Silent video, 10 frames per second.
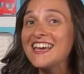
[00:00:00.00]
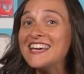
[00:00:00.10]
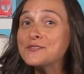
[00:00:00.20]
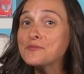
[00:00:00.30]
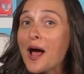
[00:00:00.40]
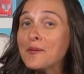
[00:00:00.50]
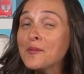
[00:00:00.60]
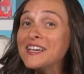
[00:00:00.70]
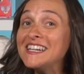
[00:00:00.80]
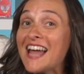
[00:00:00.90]
It's
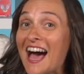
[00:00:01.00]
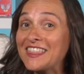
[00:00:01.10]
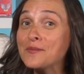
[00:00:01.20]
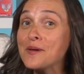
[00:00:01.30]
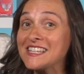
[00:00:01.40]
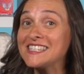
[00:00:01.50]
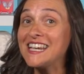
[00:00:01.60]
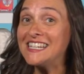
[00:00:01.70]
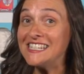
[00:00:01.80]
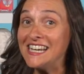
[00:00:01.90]
probably not the best
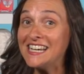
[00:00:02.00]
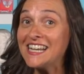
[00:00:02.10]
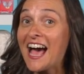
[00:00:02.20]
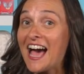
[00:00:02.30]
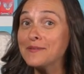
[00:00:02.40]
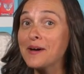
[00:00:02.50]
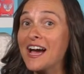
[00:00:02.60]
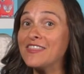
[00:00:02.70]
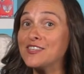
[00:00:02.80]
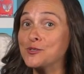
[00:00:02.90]
idea to hide
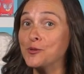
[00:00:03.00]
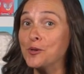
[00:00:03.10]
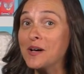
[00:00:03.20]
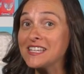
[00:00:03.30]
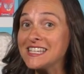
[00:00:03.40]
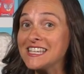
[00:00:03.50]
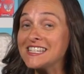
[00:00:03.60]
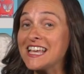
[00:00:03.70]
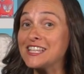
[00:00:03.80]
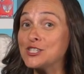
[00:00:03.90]
behind the school
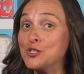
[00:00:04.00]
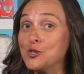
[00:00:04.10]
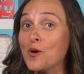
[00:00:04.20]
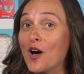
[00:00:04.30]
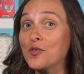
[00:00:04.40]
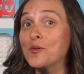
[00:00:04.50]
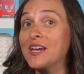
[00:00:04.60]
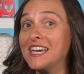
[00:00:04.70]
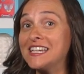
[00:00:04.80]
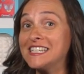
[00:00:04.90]
buses and zoom all the
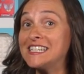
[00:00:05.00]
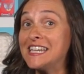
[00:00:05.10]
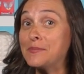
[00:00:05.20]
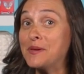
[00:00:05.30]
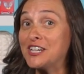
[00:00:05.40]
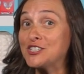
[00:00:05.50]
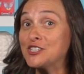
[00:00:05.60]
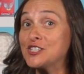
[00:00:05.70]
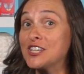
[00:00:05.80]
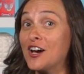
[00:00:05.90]
way in to take
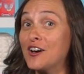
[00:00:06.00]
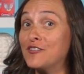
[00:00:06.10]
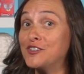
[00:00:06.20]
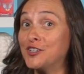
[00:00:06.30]
pictures of